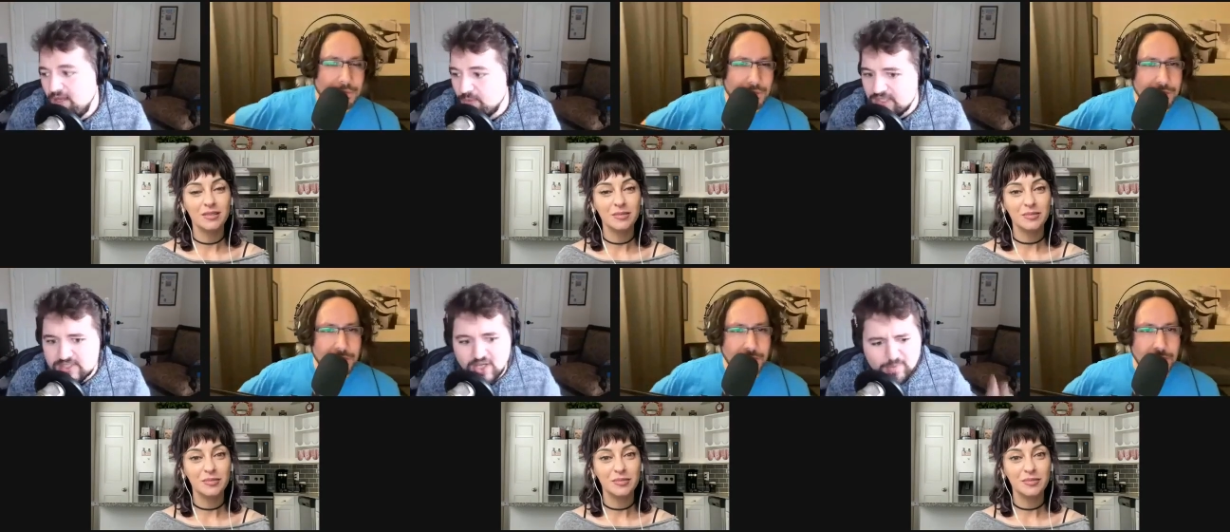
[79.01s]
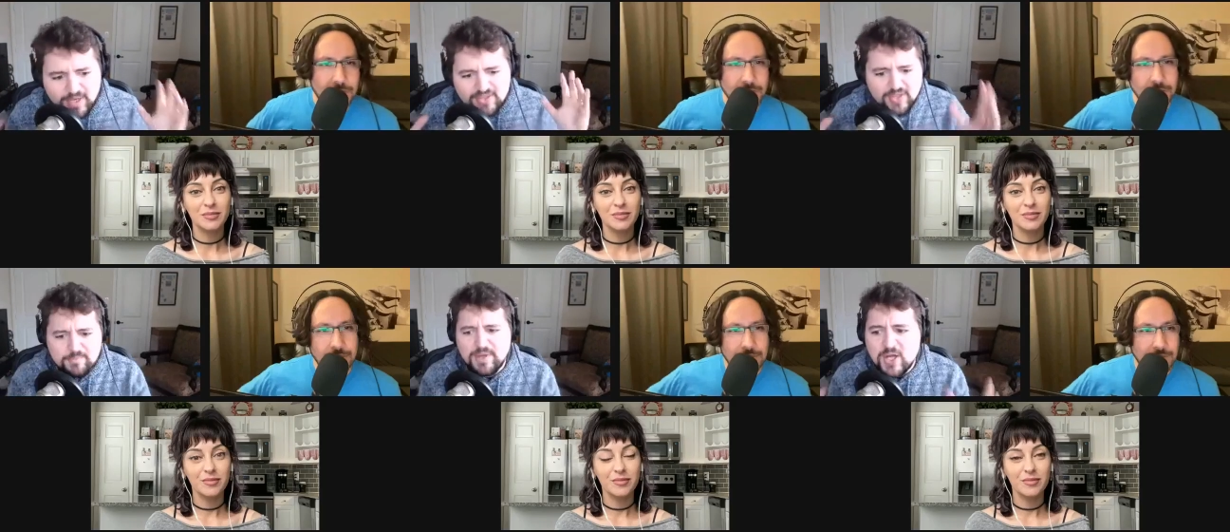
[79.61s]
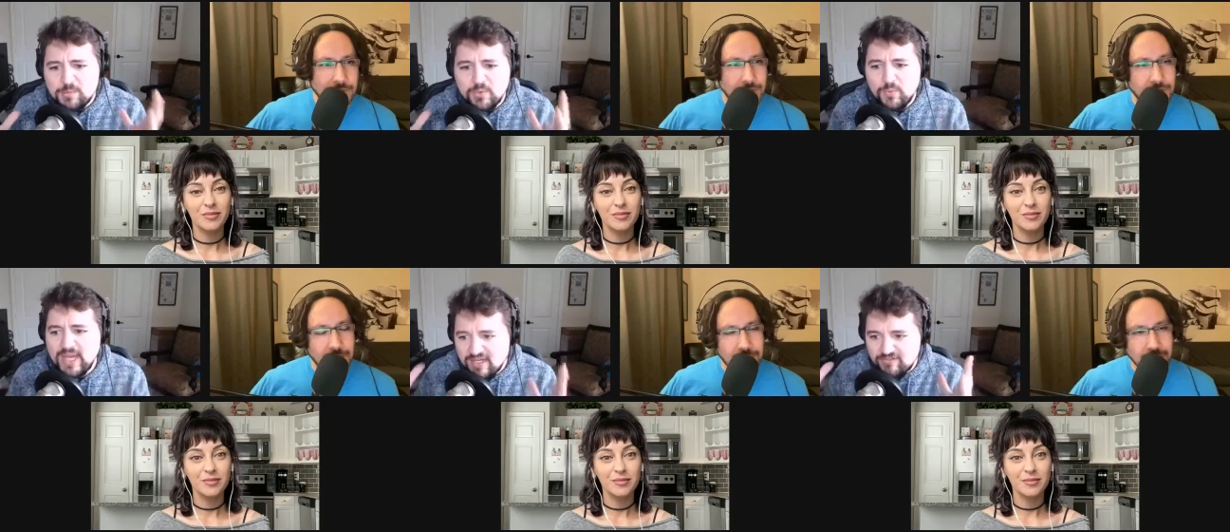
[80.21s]
Speaker 1: Uh, we're going to talk about the unbearable
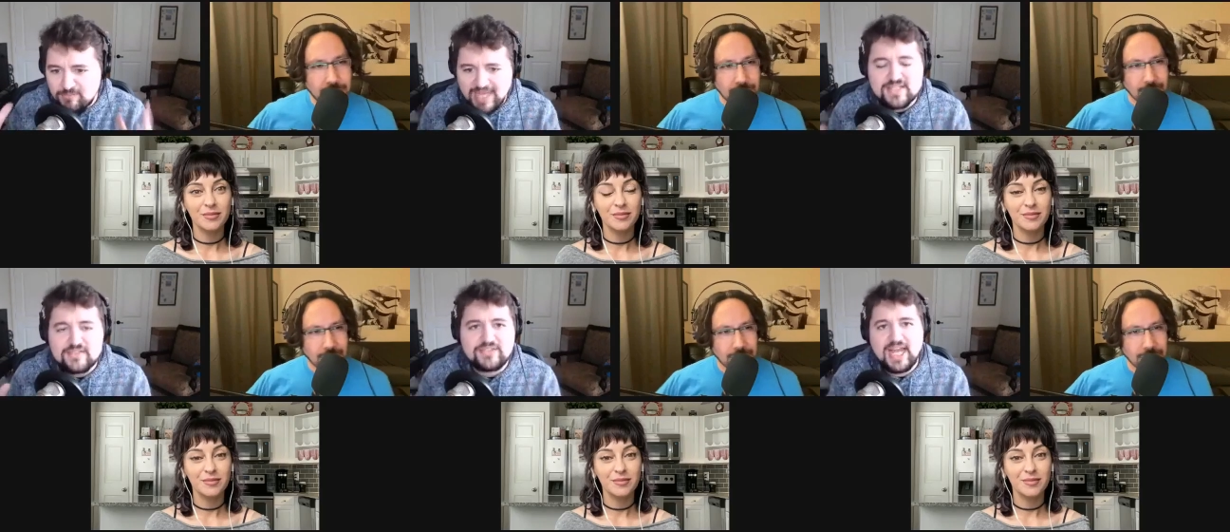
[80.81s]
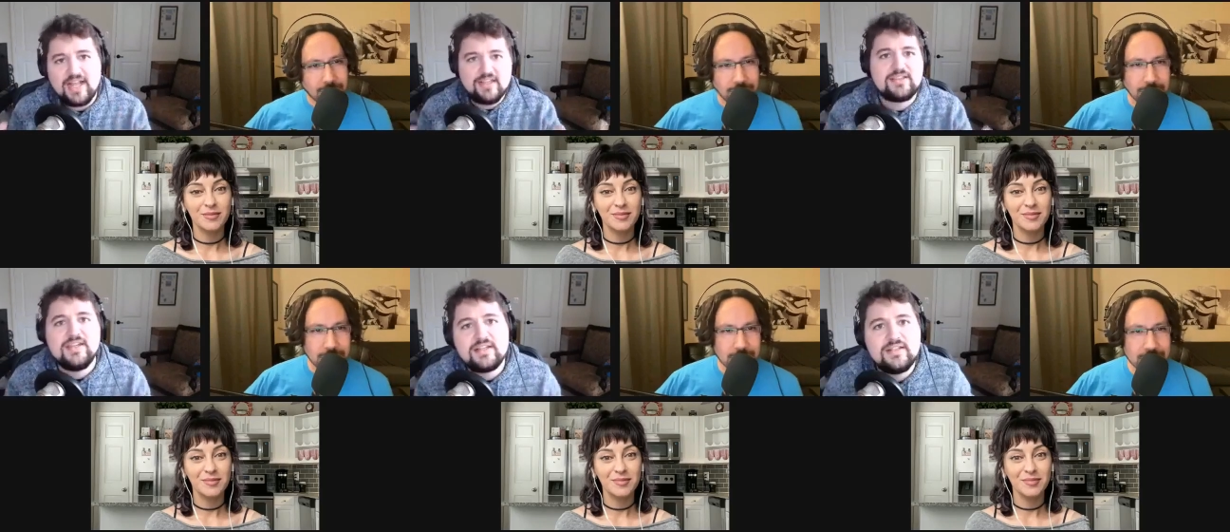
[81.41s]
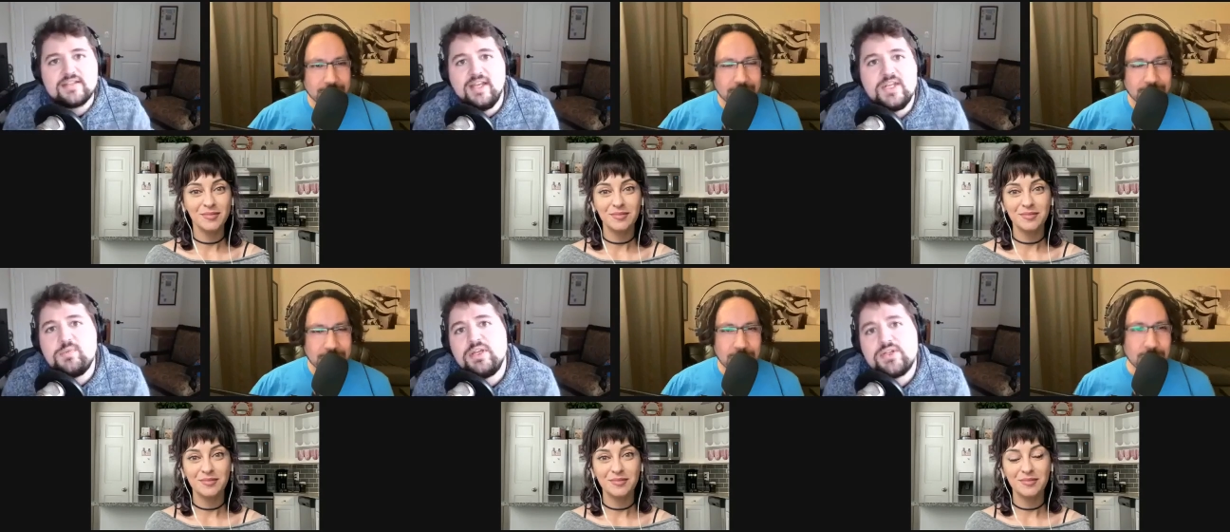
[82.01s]
weight of massive talent, the Nicolas
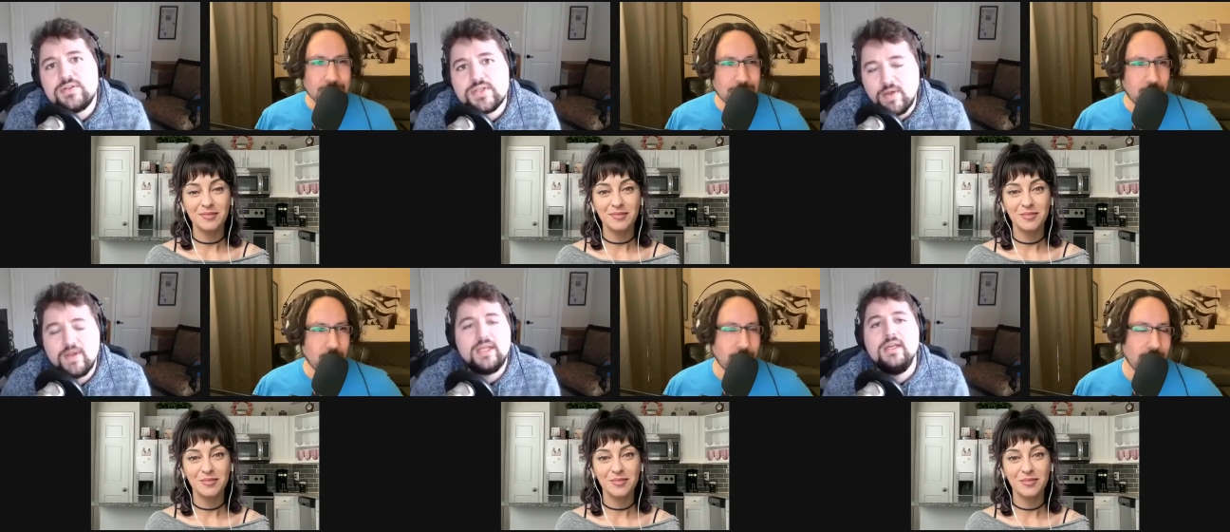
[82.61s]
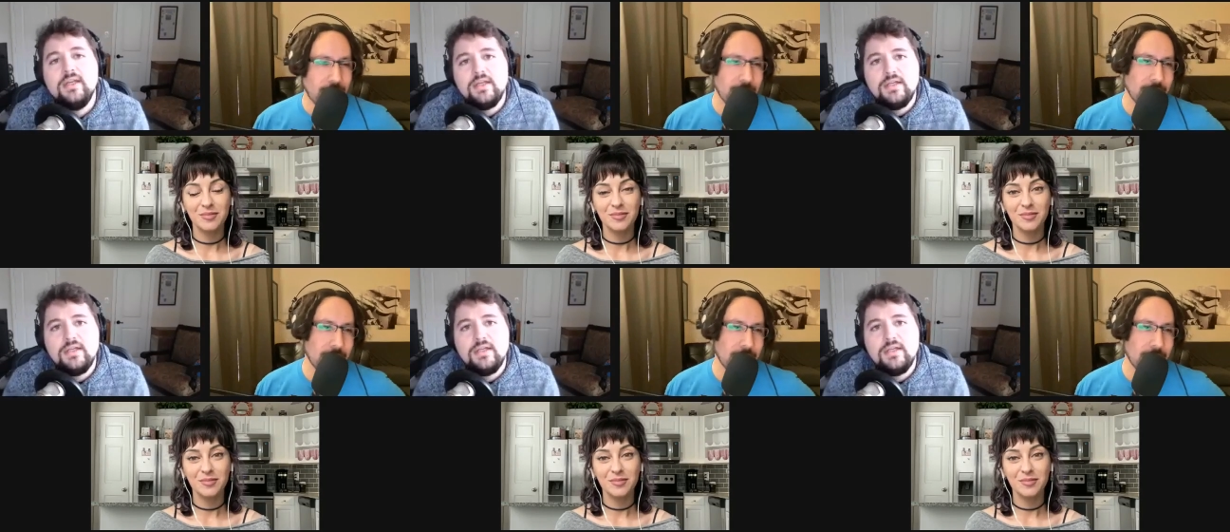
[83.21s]
Cage picture starring